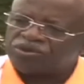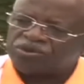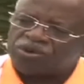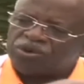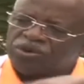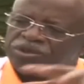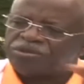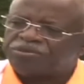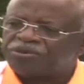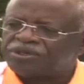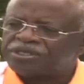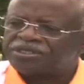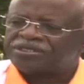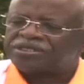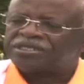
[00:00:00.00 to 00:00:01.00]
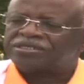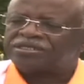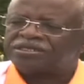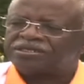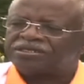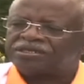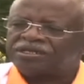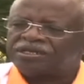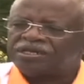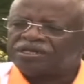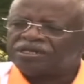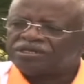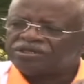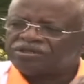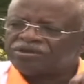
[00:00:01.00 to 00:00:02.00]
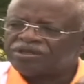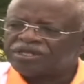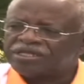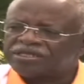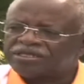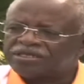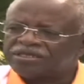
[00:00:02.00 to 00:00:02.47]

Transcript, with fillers: to all the polling stations so that